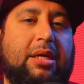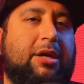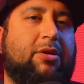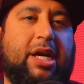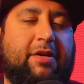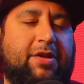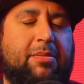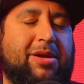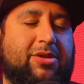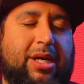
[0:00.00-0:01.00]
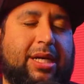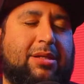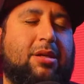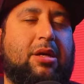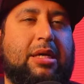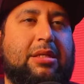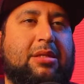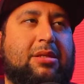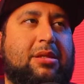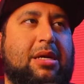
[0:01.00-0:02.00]
They don't care if their music
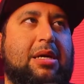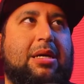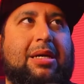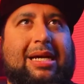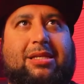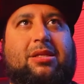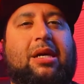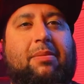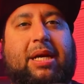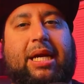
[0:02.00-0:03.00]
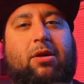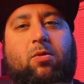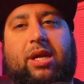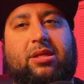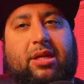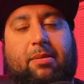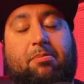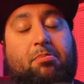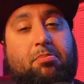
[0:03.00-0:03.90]
gets nominated or wins it.